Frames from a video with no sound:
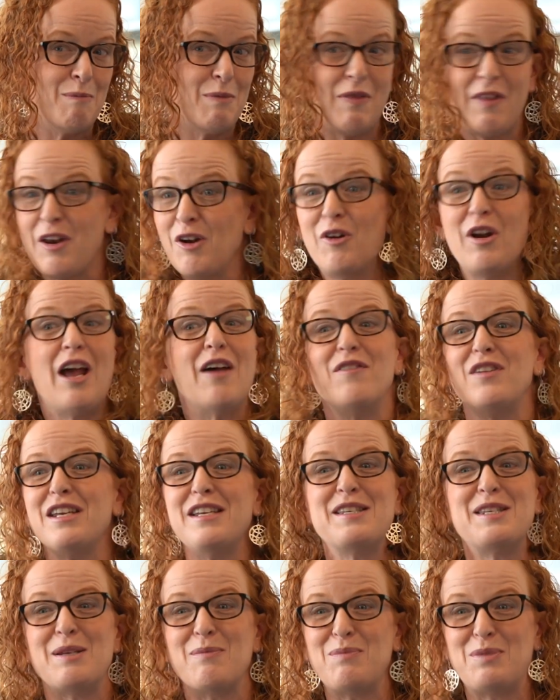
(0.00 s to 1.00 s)
but they don't have
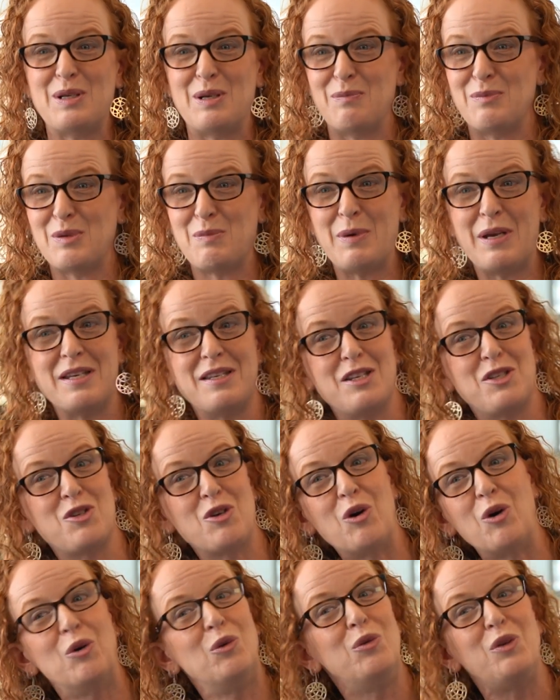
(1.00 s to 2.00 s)
any symptoms because
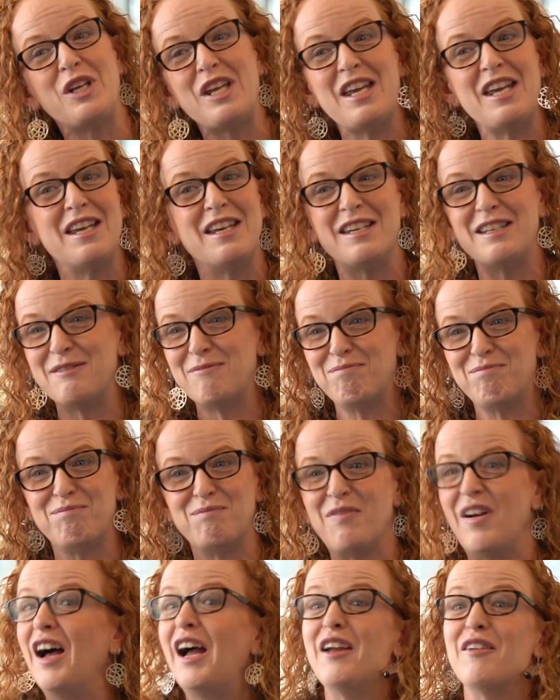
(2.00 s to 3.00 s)
it's only in
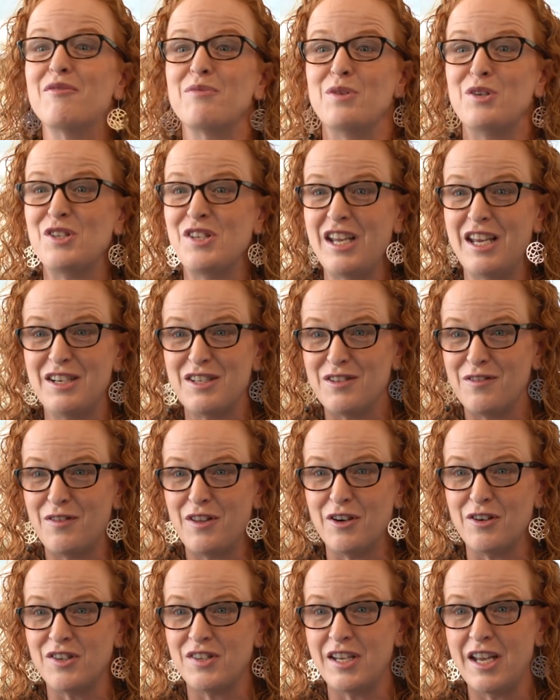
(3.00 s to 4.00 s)
5% of
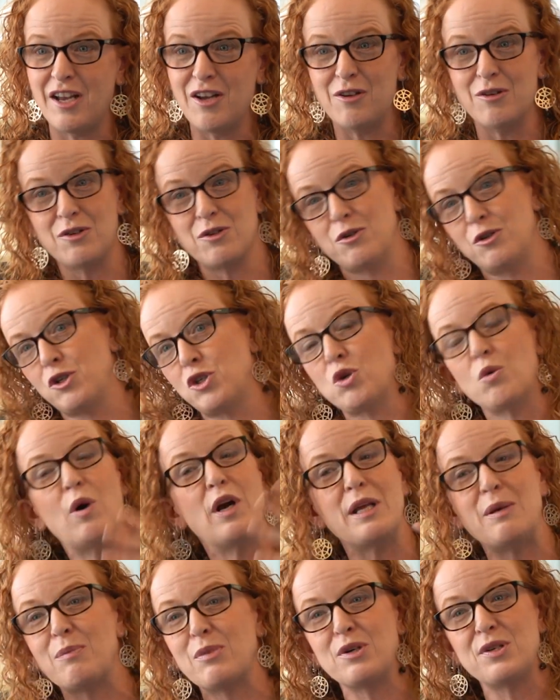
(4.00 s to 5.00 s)
their cells or
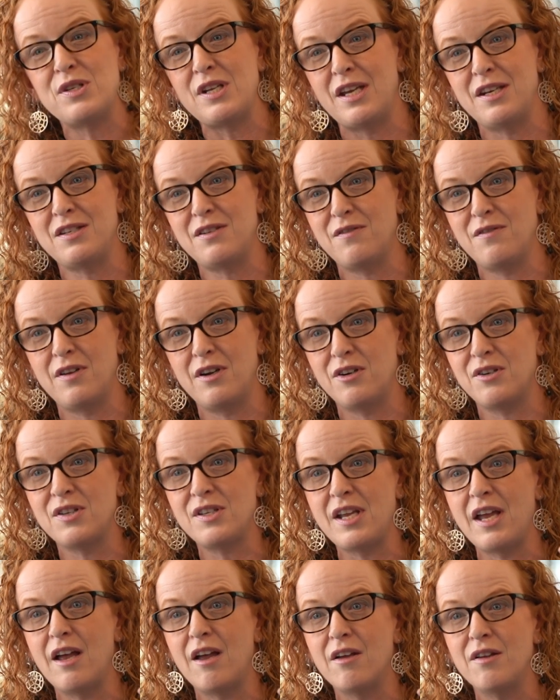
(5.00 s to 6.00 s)
20% of their
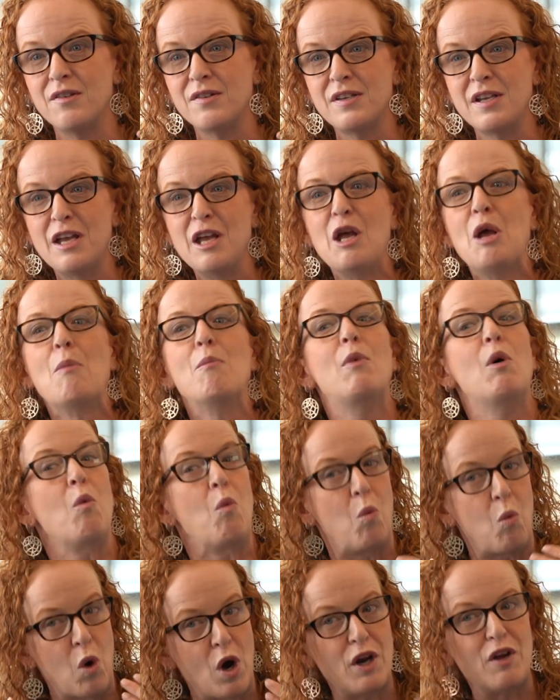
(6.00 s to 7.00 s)
cells. But
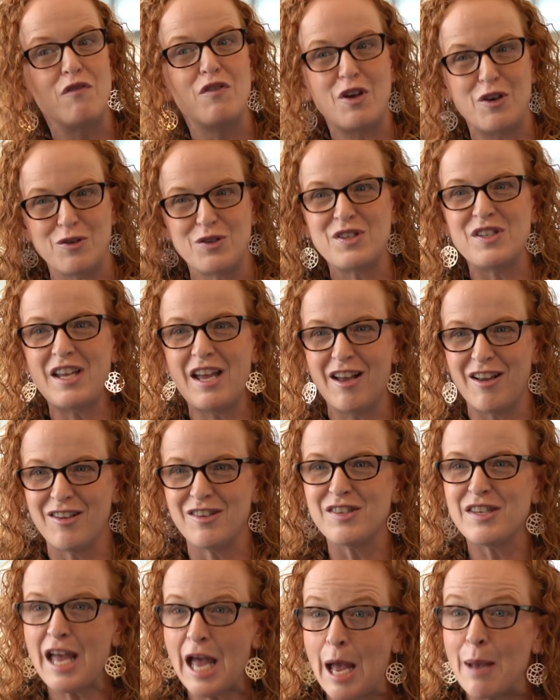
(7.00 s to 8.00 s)
one of those
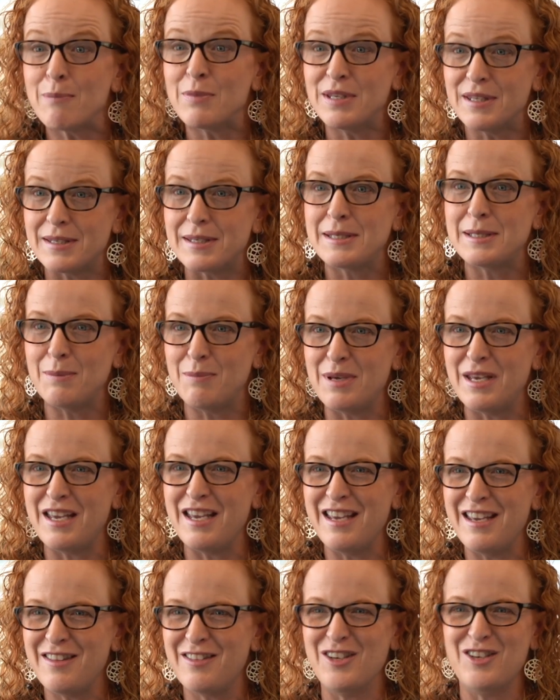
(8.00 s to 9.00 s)
cells happens to
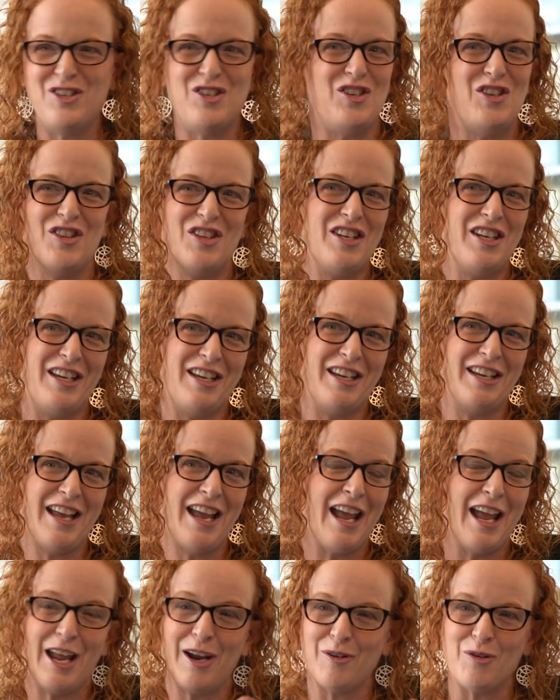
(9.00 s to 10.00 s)
be the, the
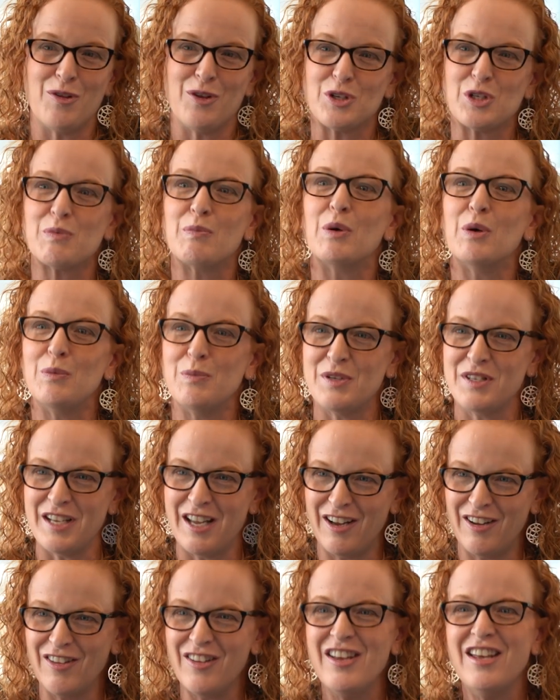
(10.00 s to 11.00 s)
egg or the sperm
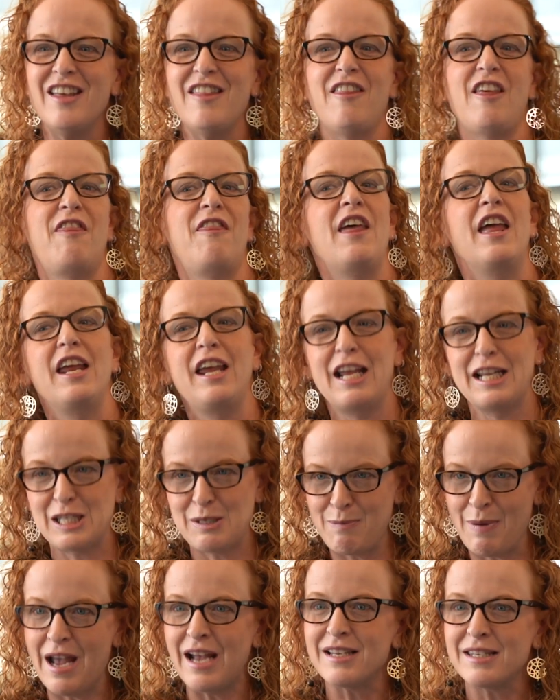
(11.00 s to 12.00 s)
cell that then
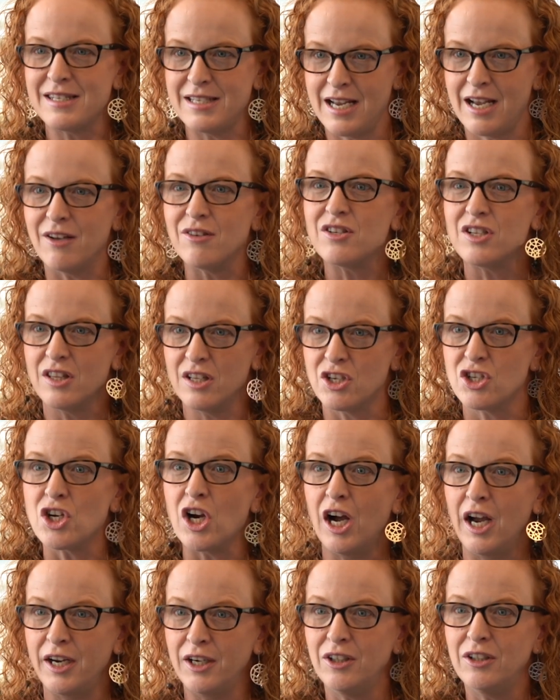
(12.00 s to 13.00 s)
gets passed down to the
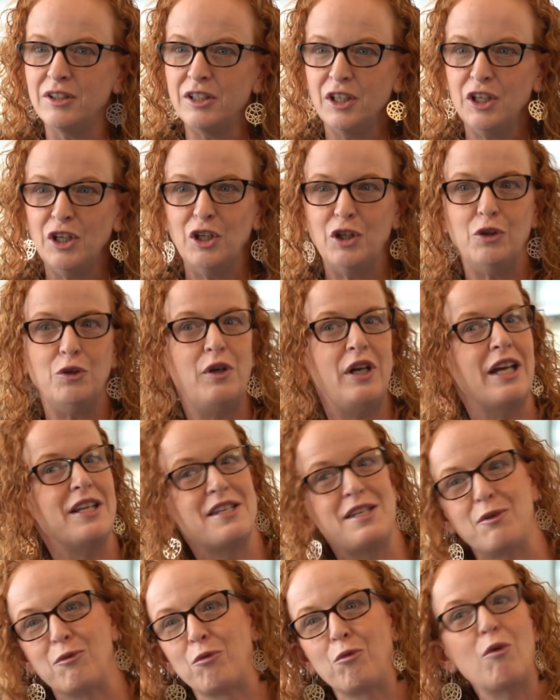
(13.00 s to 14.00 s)
child who
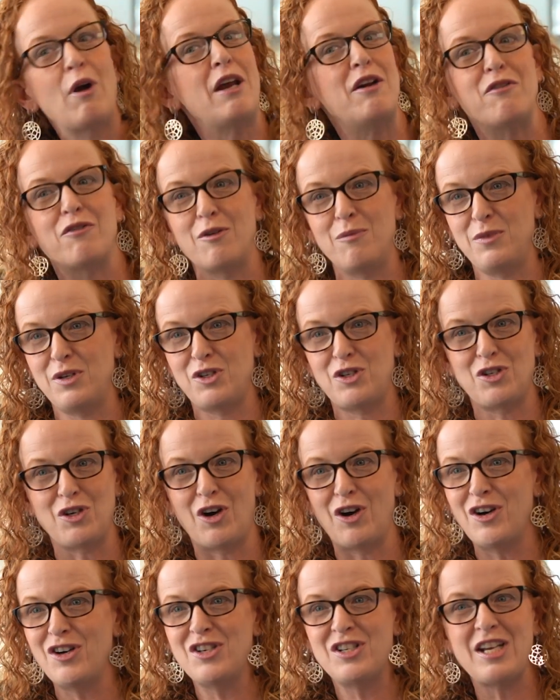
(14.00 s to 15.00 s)
gets it right from the
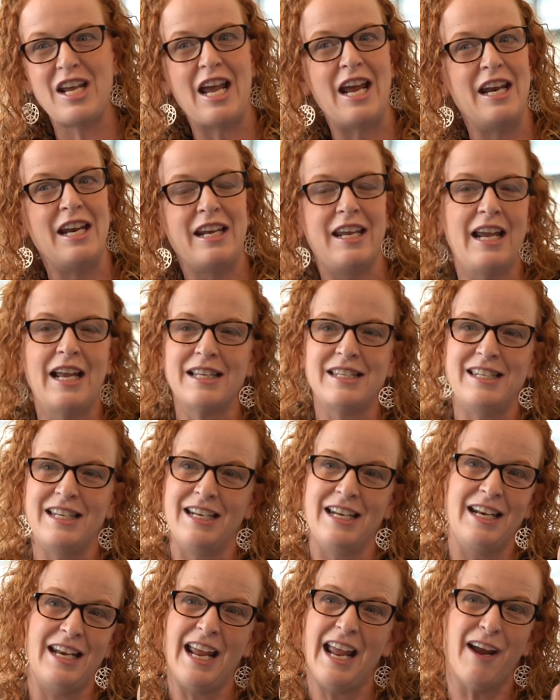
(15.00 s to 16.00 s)
start and it gets
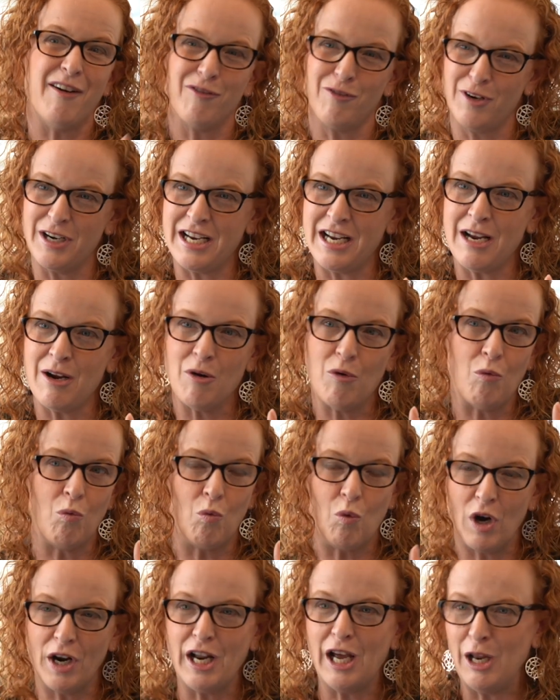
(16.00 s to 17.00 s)
it in every
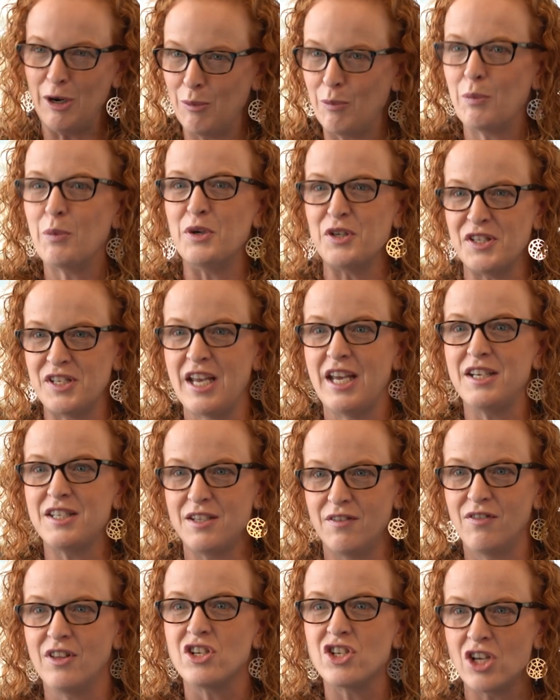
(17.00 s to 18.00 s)

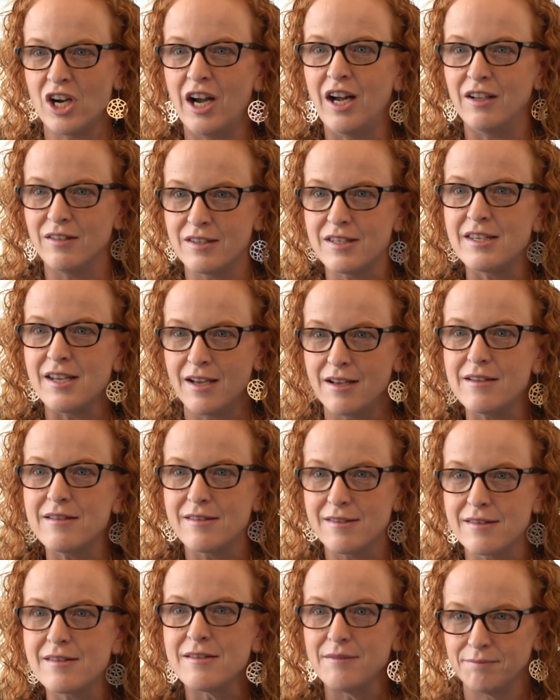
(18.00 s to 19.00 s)
100% of the child's
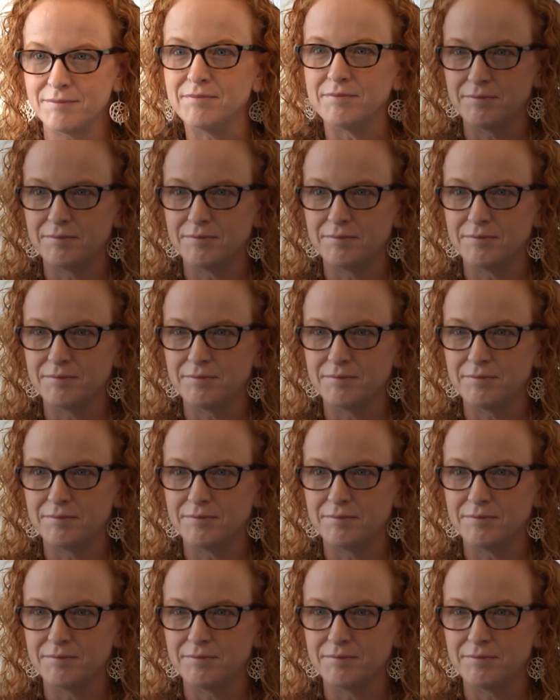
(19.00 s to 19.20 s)
cells.